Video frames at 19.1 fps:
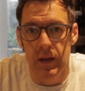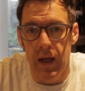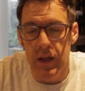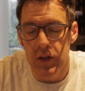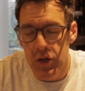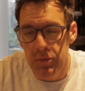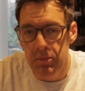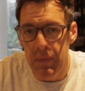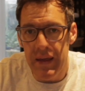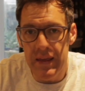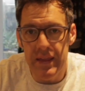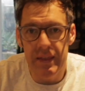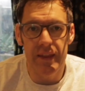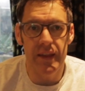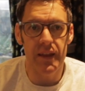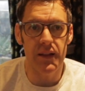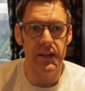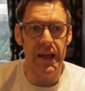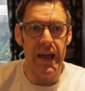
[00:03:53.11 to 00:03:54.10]
And you may
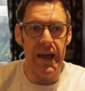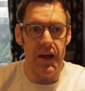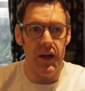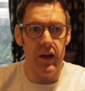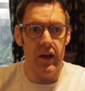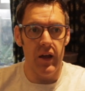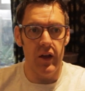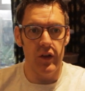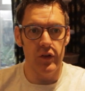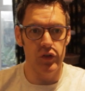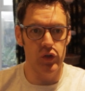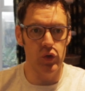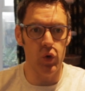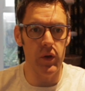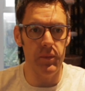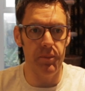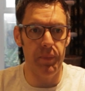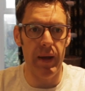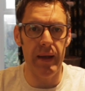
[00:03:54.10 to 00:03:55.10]
think that
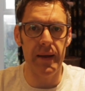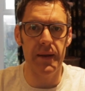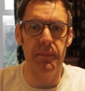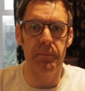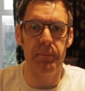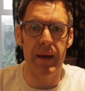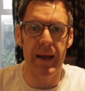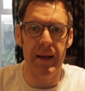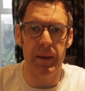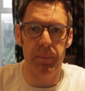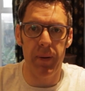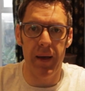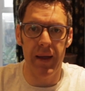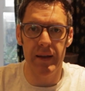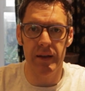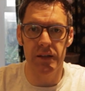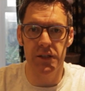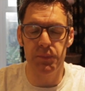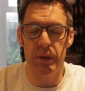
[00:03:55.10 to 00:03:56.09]
joint pain and back
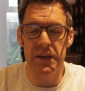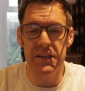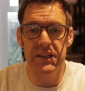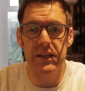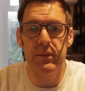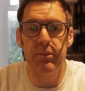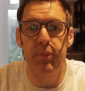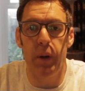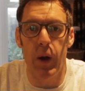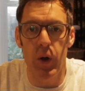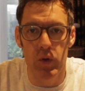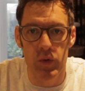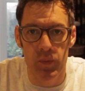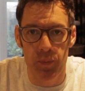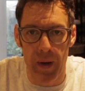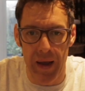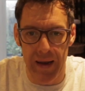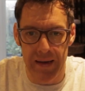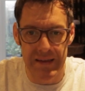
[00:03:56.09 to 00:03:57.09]
pain, especially
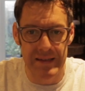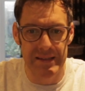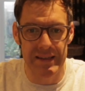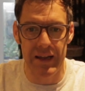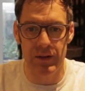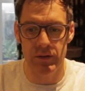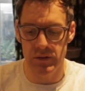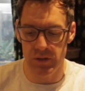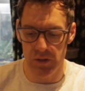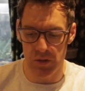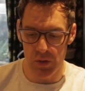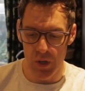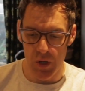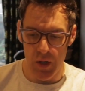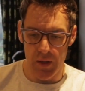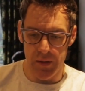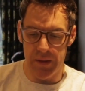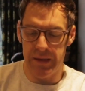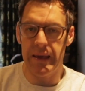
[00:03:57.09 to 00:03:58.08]
bone pain, is down to
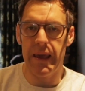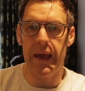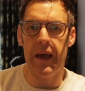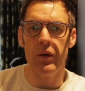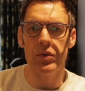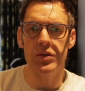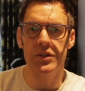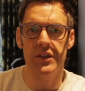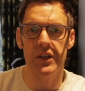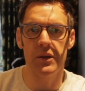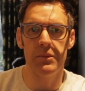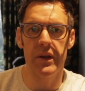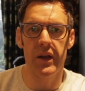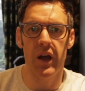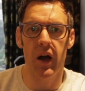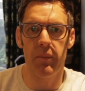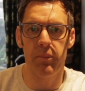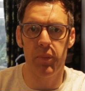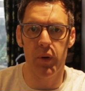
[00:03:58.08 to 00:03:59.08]
the calcium in
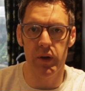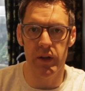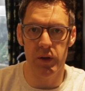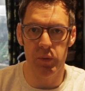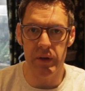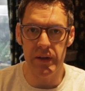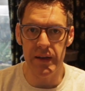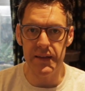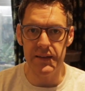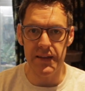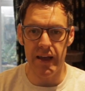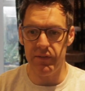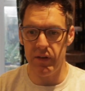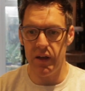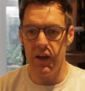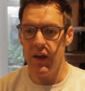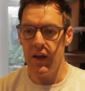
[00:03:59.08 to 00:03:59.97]
our body. We need to have